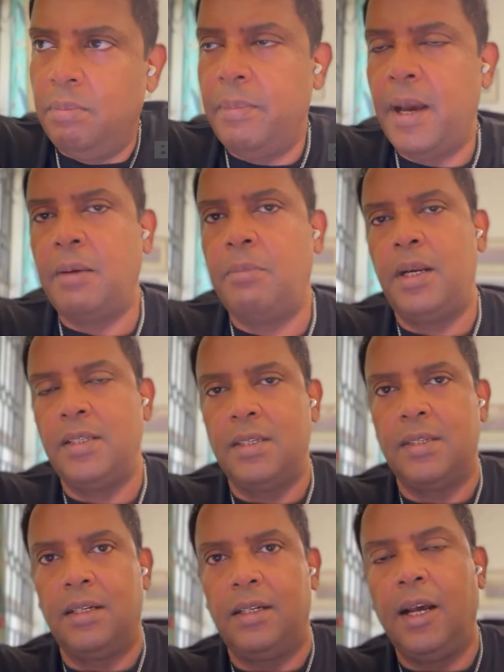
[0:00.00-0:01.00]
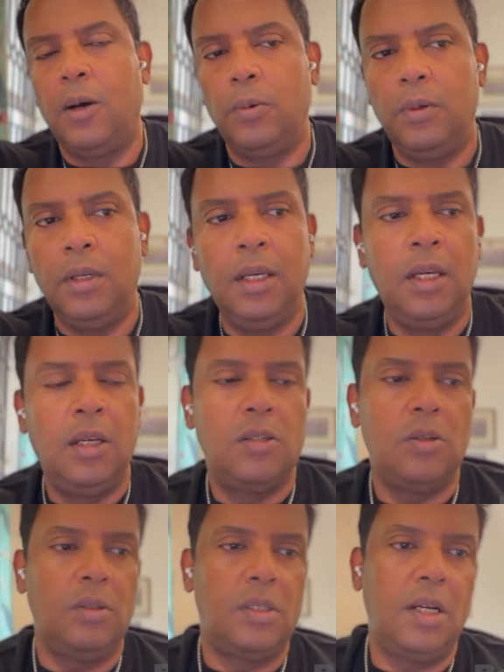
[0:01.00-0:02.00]
BAT prices are down.
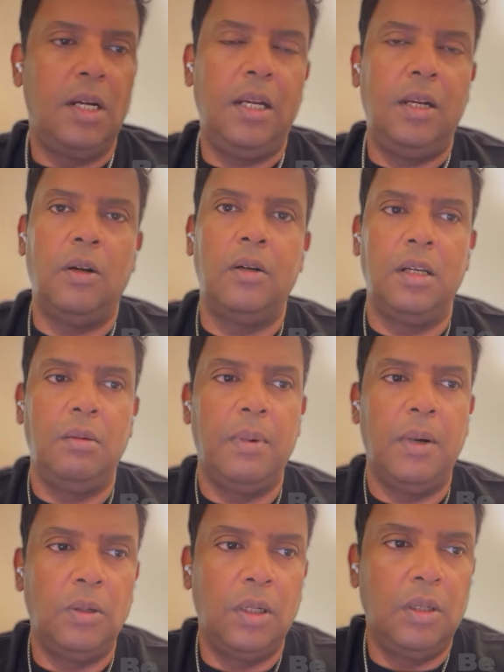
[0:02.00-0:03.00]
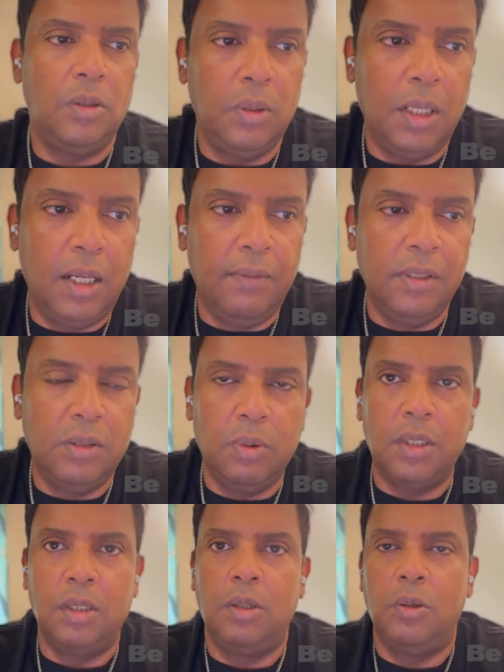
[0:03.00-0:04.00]
So it's really not rebounded to the levels
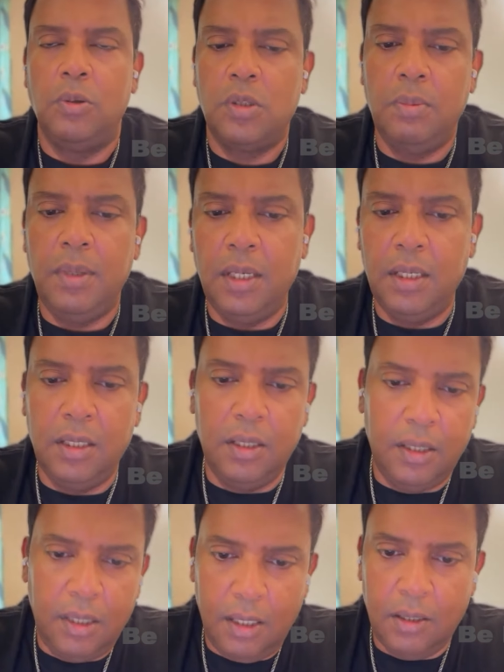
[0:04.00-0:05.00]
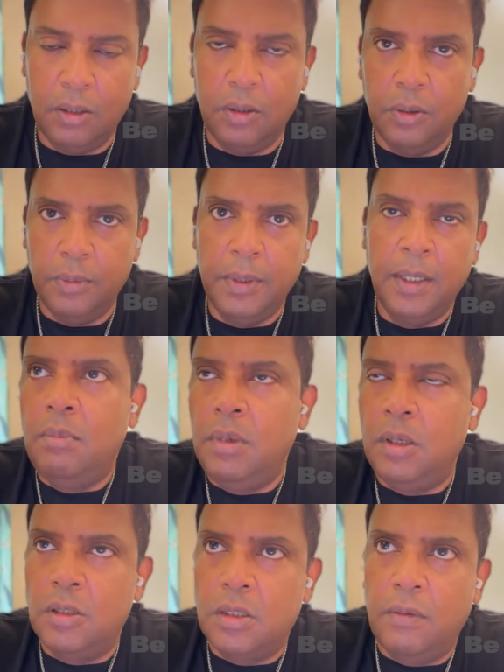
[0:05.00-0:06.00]
what it used to be a year ago
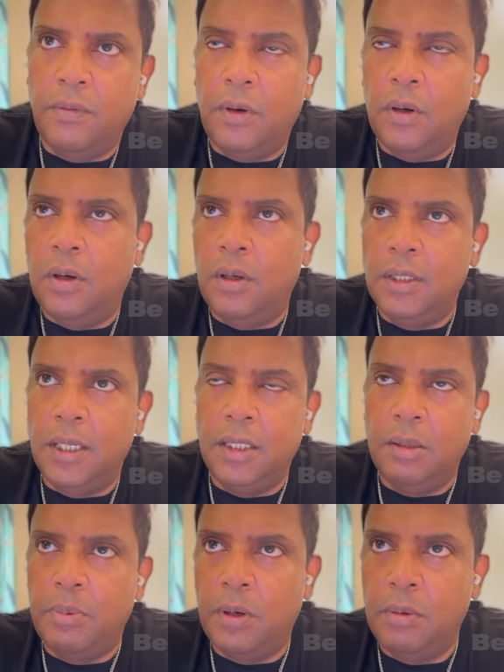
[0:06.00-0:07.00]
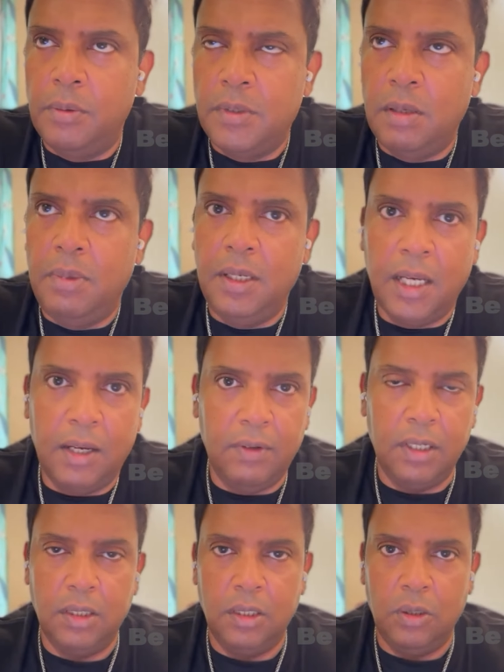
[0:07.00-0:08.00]
because of all the other problems they've been
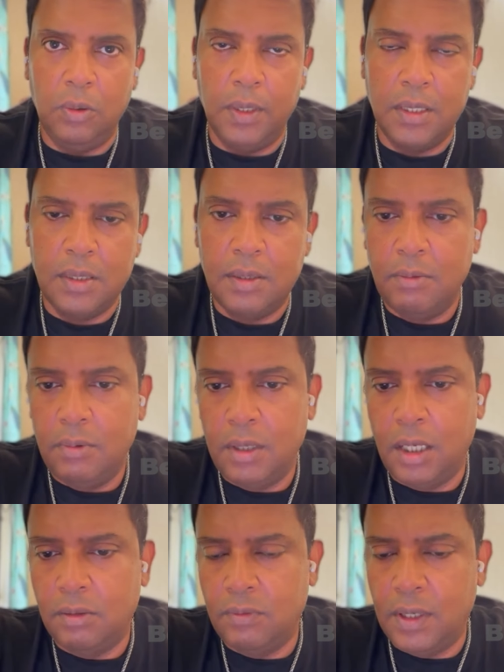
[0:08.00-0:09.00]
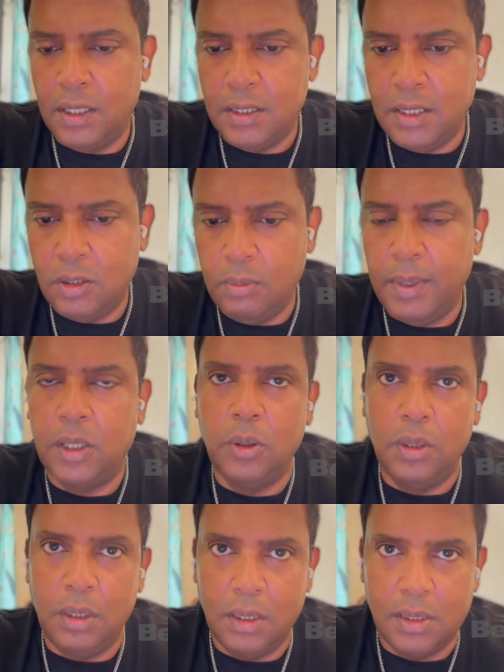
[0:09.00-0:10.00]
having in the US as far as the
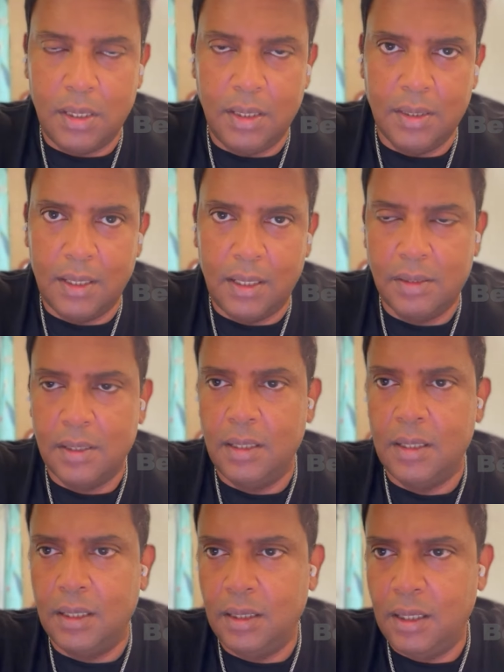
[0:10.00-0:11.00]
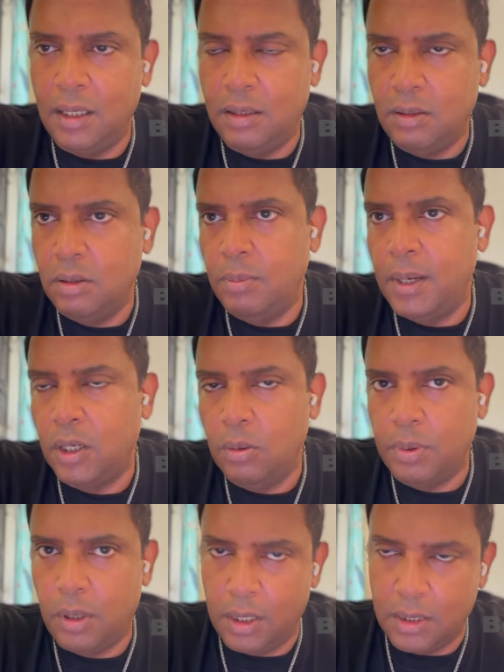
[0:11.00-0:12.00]
tobacco industry is concerned and their tobacco
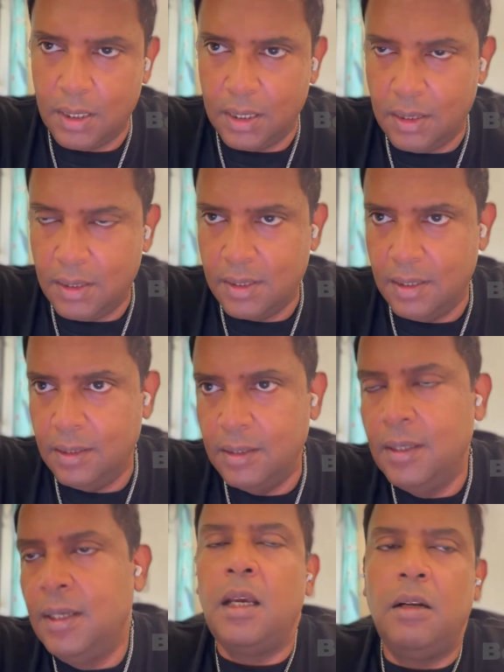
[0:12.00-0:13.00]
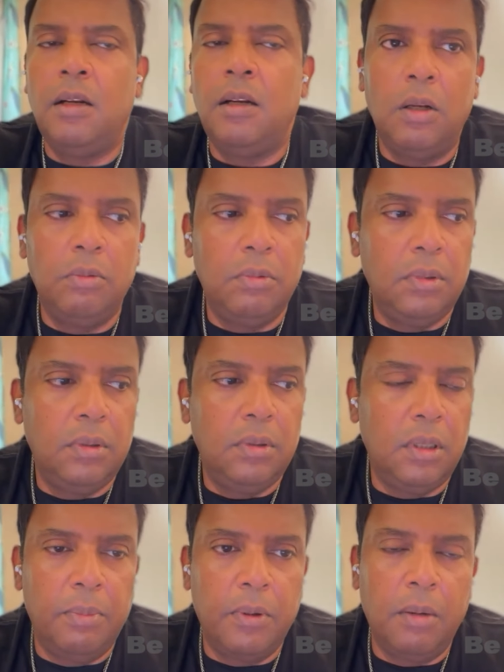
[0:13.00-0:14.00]
products are concerned, and all
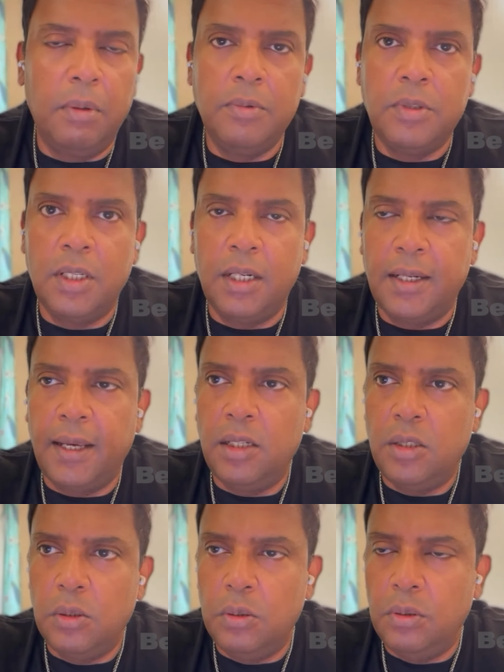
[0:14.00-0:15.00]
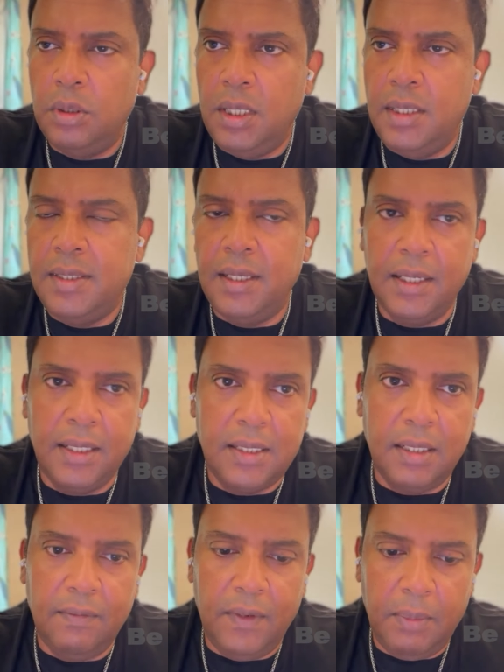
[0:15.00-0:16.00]
the problems that are tied to e-cigarettes
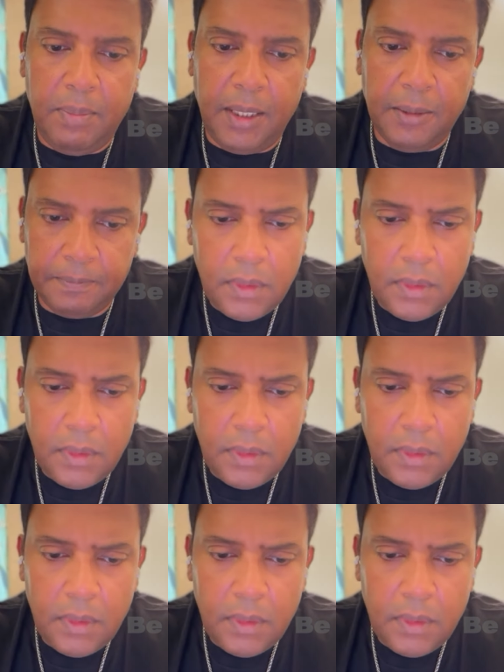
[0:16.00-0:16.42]
and vaping.